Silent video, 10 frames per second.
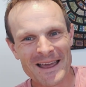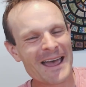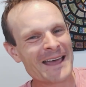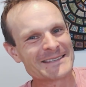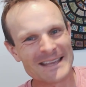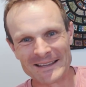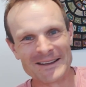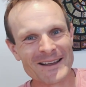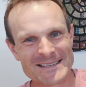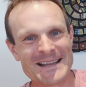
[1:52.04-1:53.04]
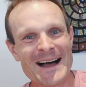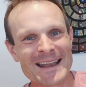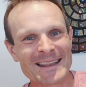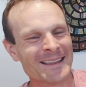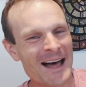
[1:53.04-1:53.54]
And suddenly I start
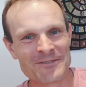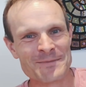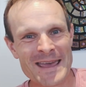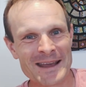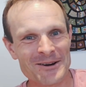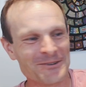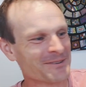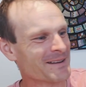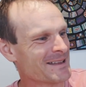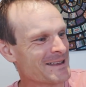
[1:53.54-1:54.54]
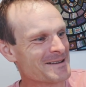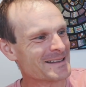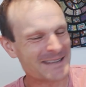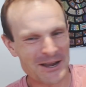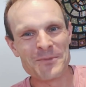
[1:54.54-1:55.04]
laughing my head off.
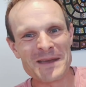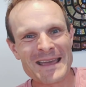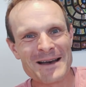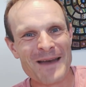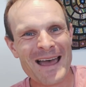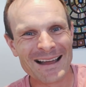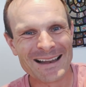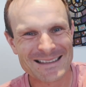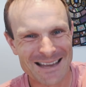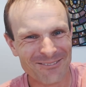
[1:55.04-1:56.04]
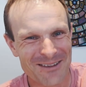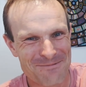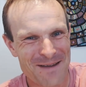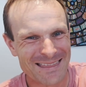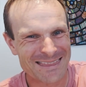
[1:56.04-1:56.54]
Tell me about
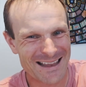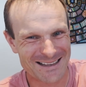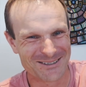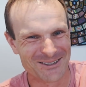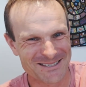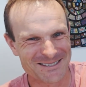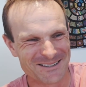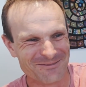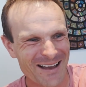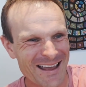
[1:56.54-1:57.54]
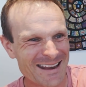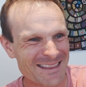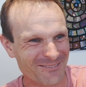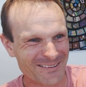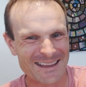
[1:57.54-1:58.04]
that costume, mate, and
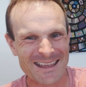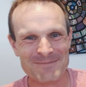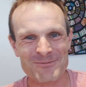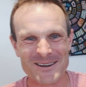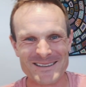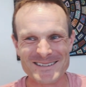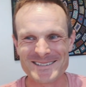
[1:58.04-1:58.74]
then we can get more into your